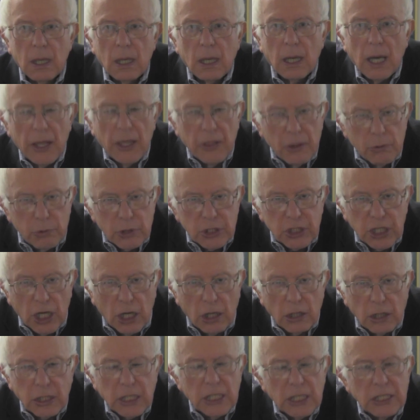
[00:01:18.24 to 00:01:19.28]
And the
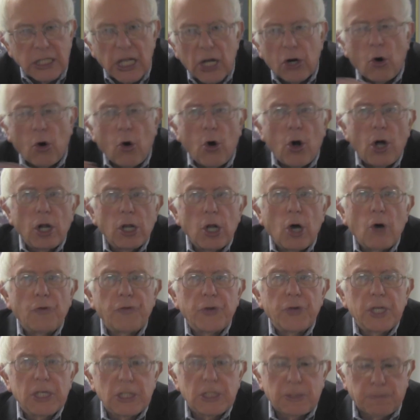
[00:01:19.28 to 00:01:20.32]
result is that all over
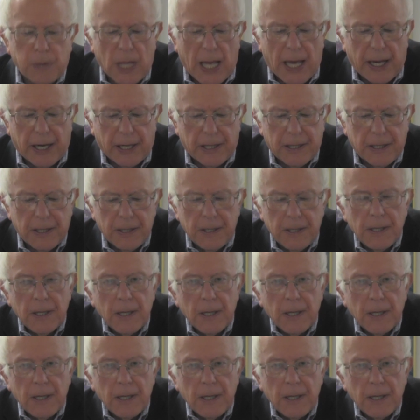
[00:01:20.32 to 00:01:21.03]
this planet,